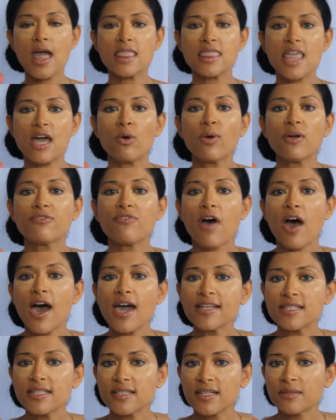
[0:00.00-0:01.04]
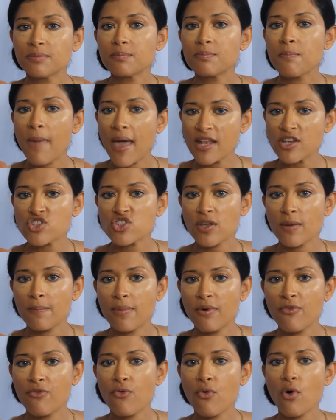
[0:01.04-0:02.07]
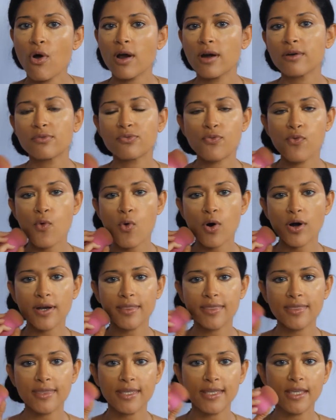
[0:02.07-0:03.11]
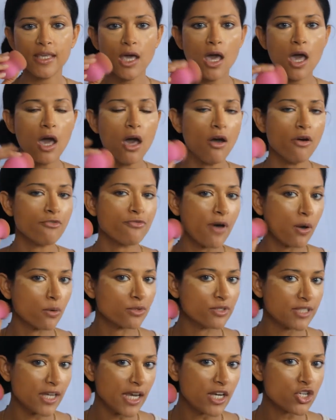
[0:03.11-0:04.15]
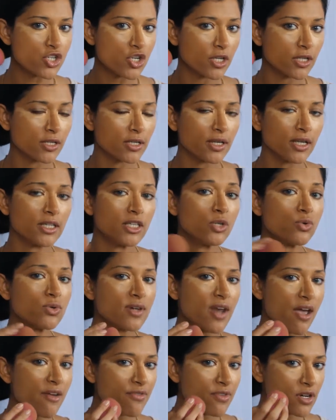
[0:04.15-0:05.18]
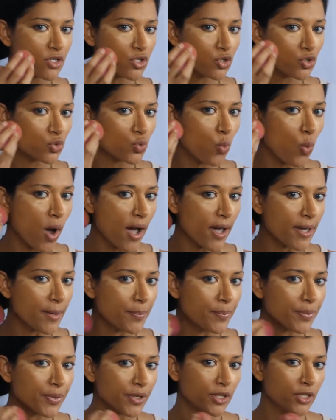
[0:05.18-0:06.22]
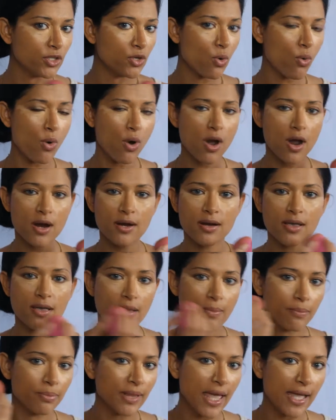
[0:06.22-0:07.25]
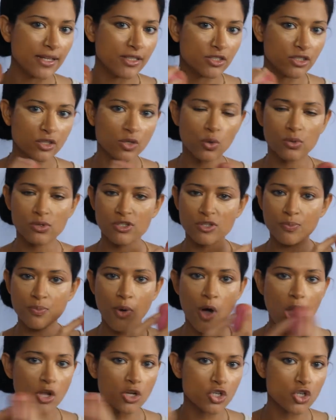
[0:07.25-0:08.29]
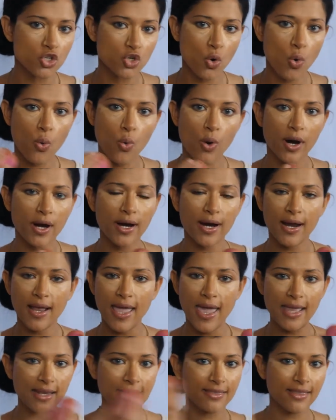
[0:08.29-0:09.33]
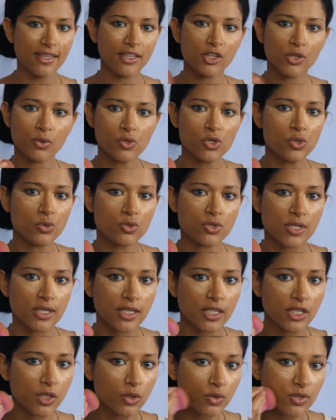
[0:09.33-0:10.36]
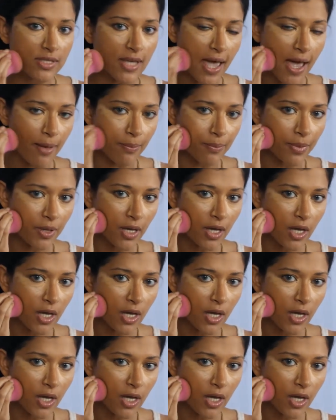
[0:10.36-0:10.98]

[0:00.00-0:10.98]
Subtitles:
Now, if I didn't mention before, for the foundation, you never swipe your blender or sponge or anything you're using. You tap.